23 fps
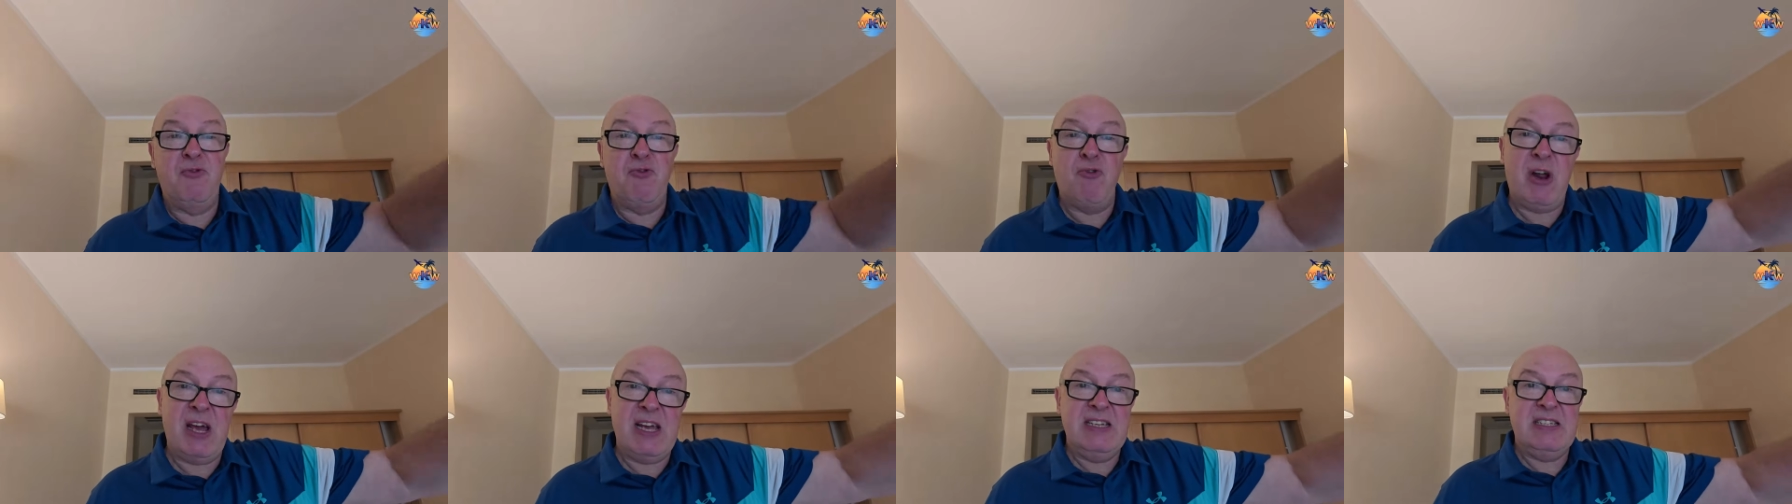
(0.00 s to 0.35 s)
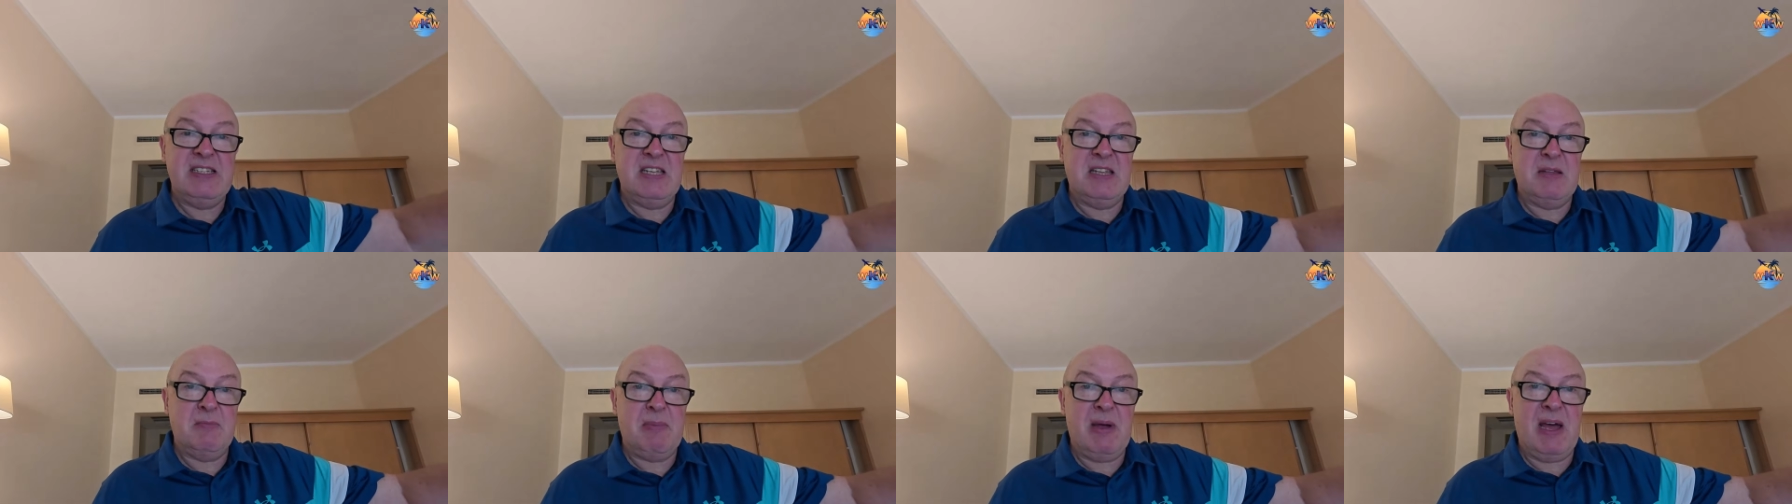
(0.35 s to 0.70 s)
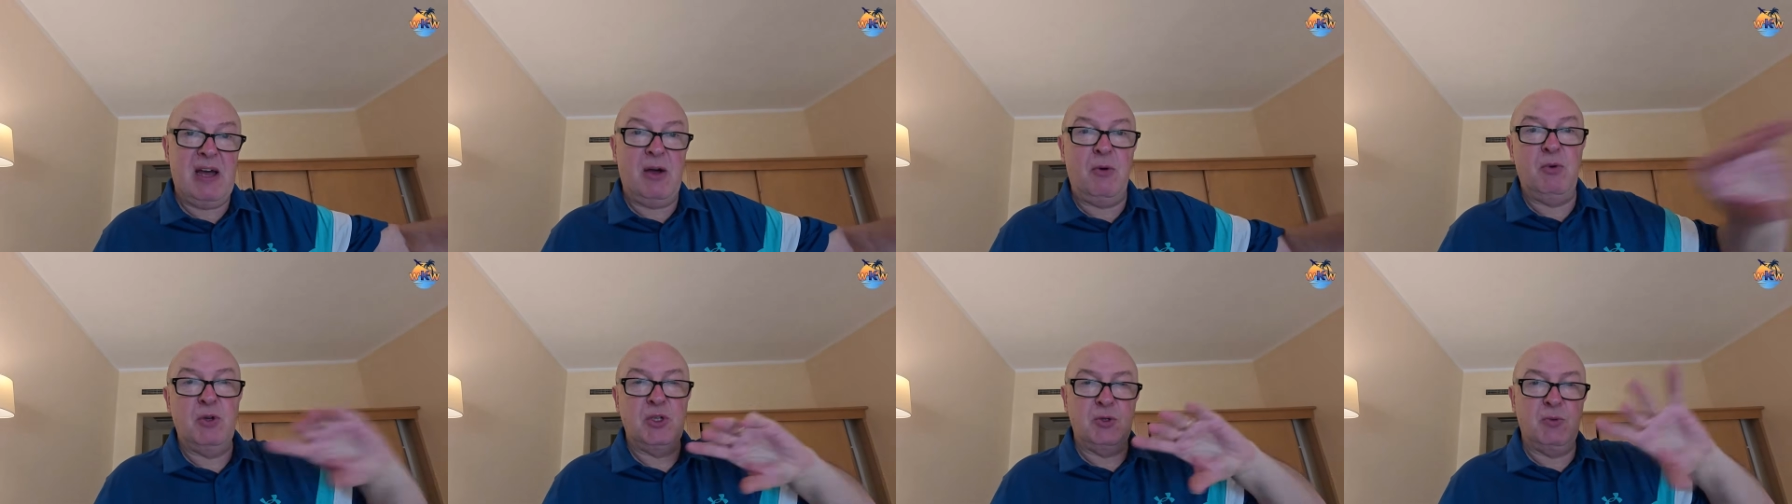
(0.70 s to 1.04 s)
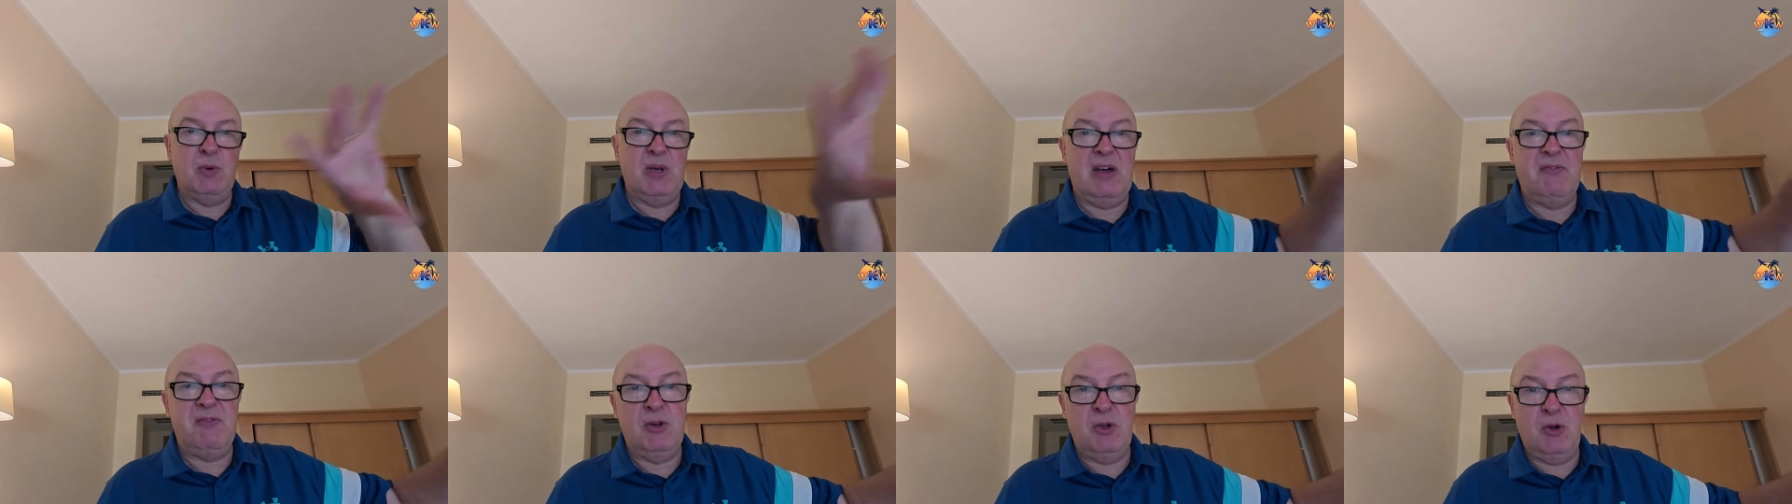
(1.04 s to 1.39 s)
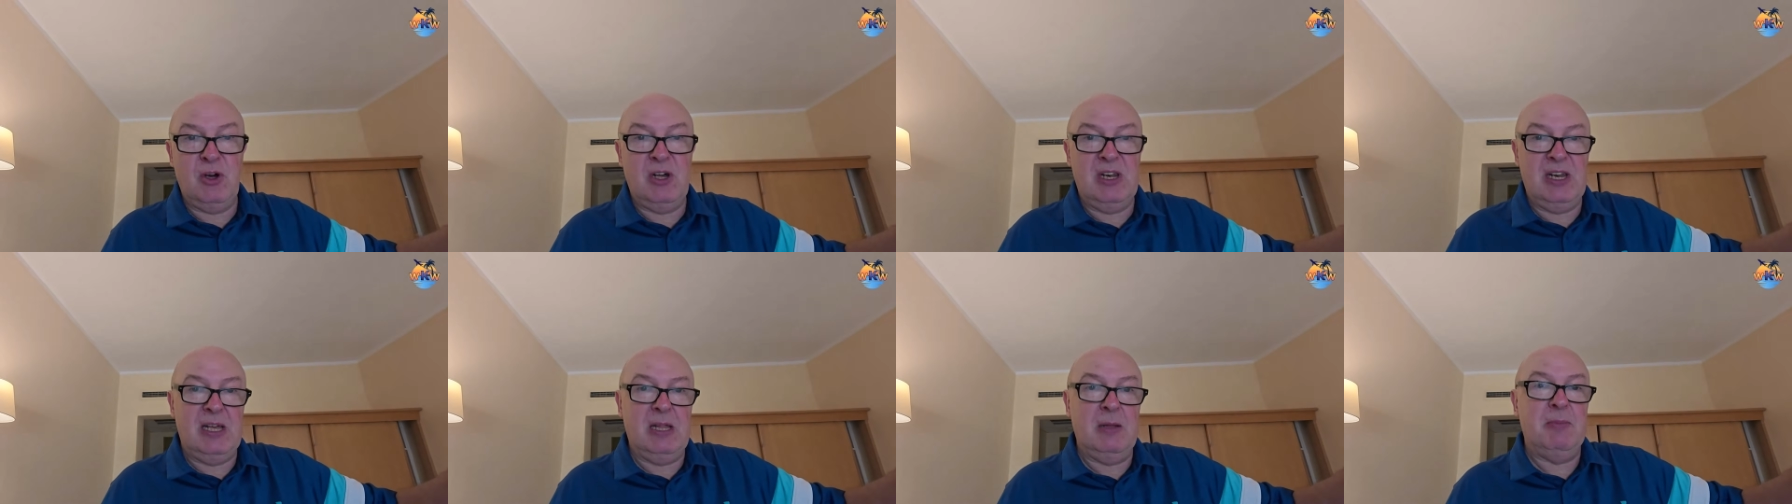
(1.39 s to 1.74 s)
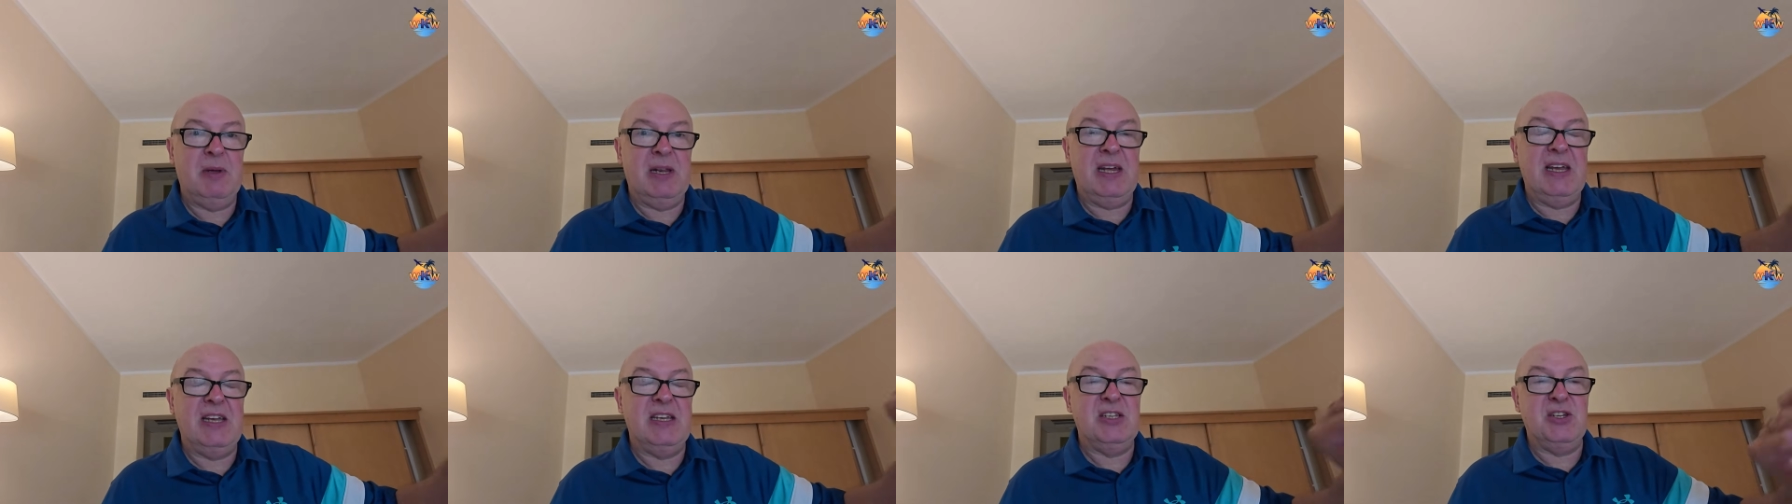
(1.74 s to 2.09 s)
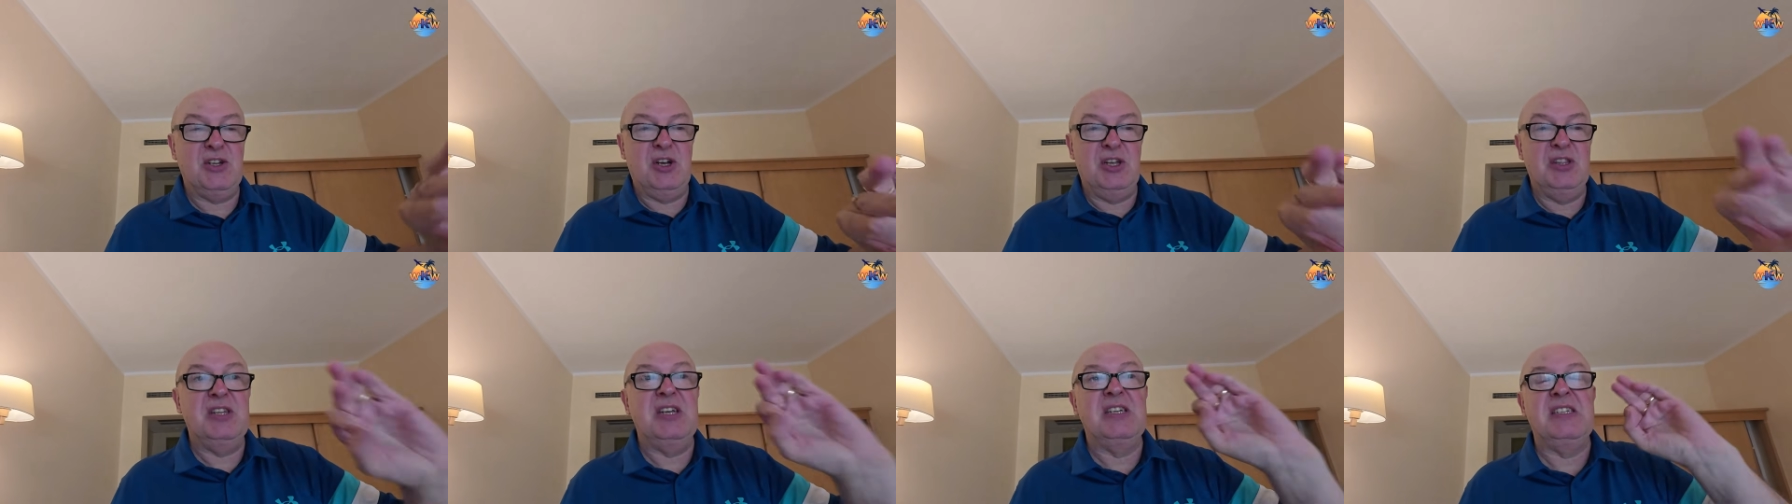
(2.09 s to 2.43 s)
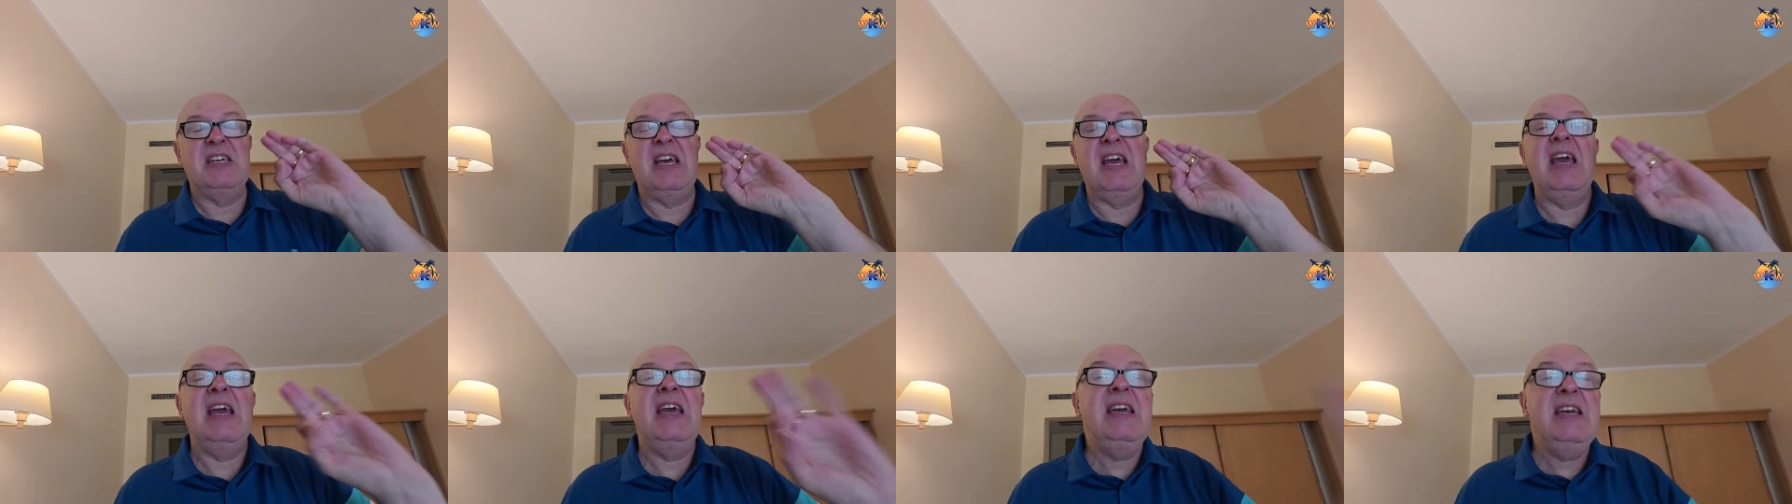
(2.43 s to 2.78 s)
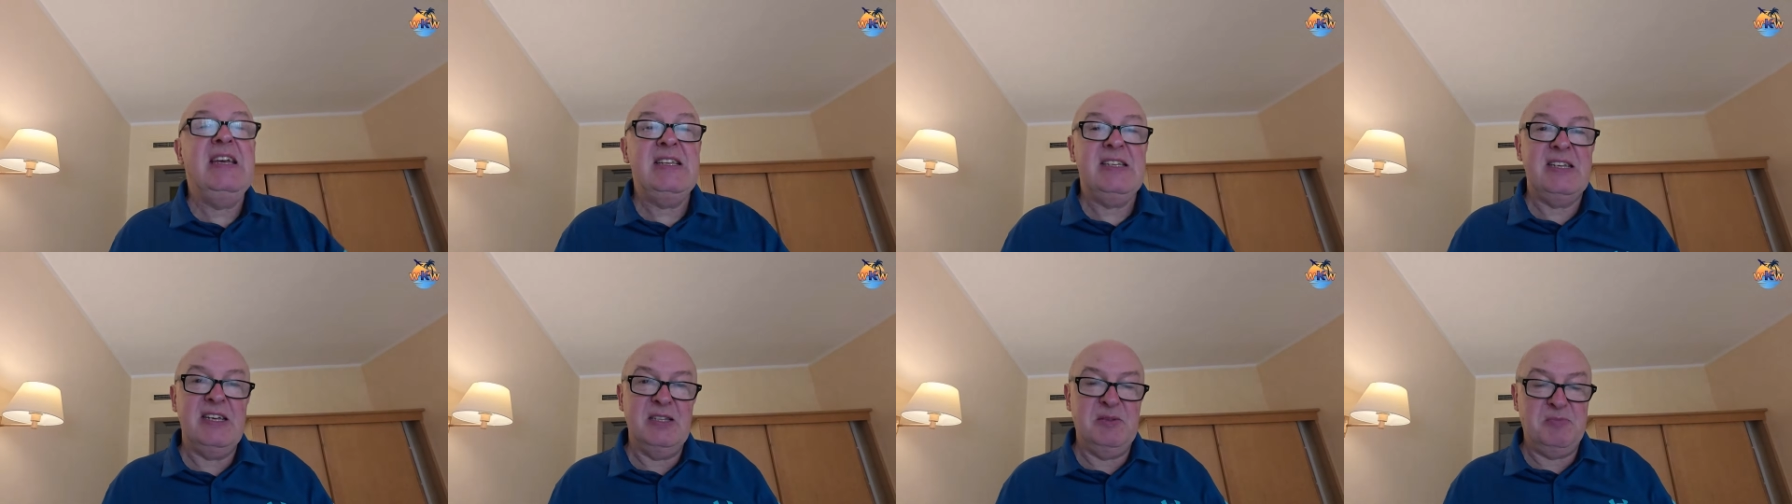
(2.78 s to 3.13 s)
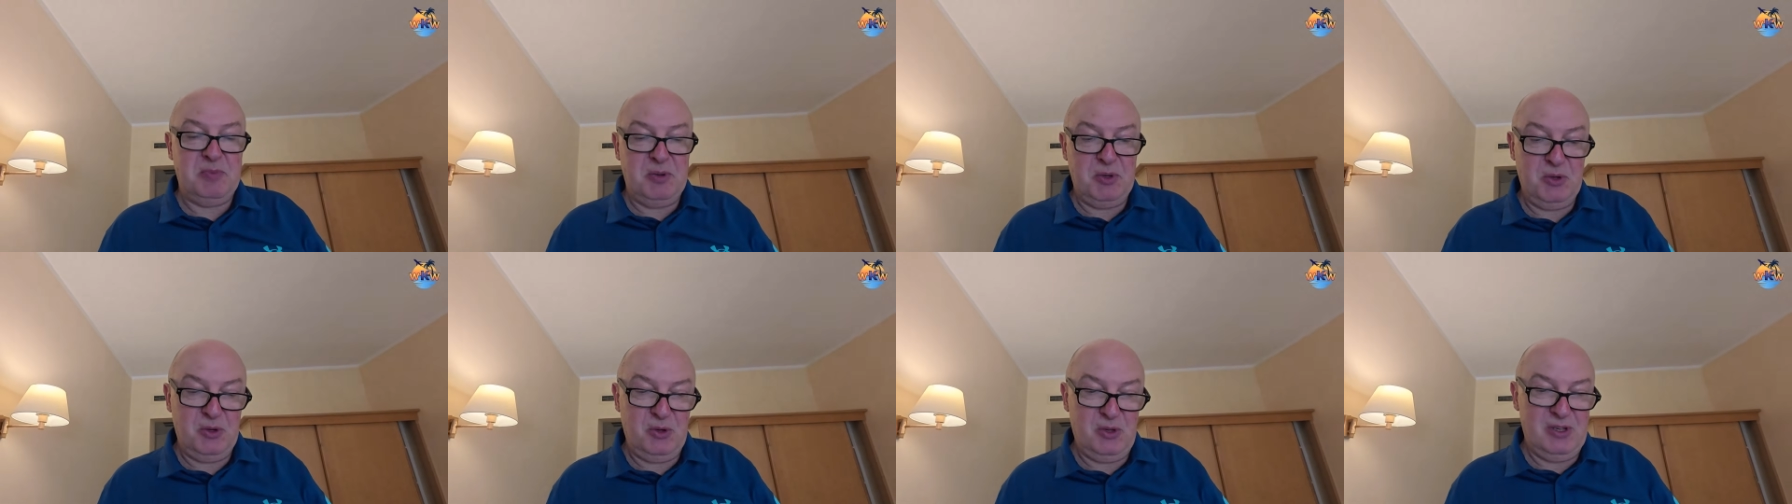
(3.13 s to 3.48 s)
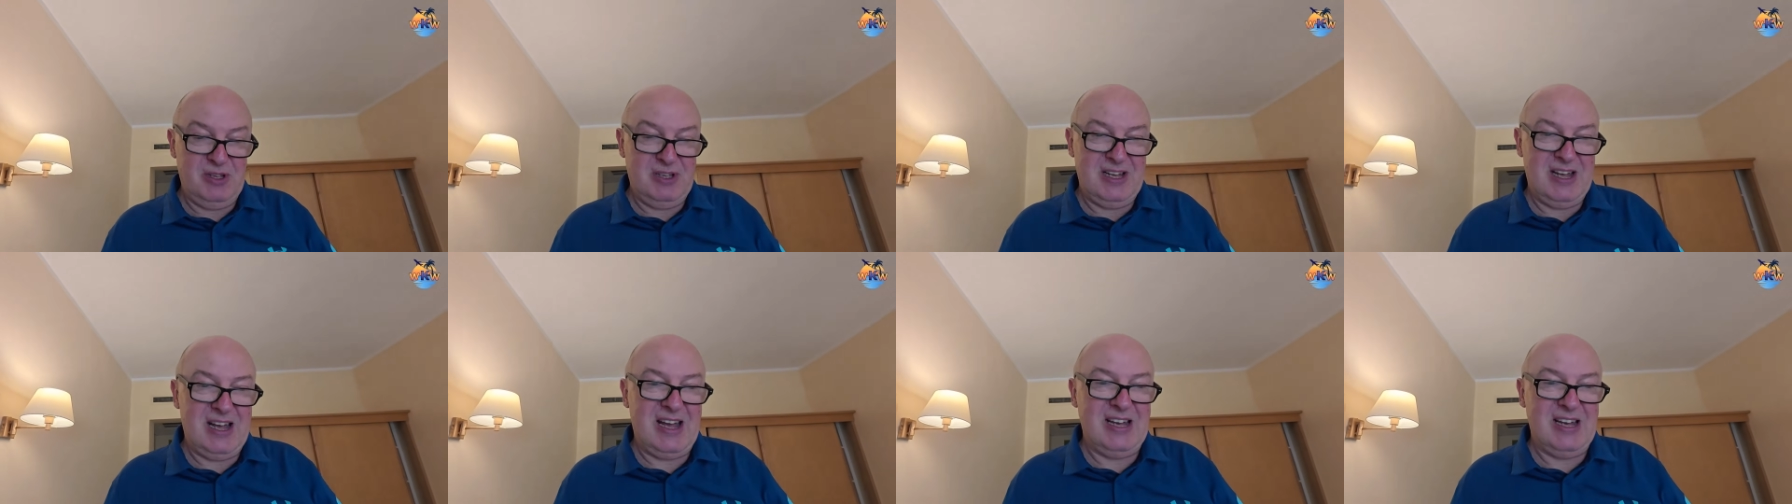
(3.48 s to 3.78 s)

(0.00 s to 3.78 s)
right at the back, which we'll have a look a little bit later on, there's a heated pool.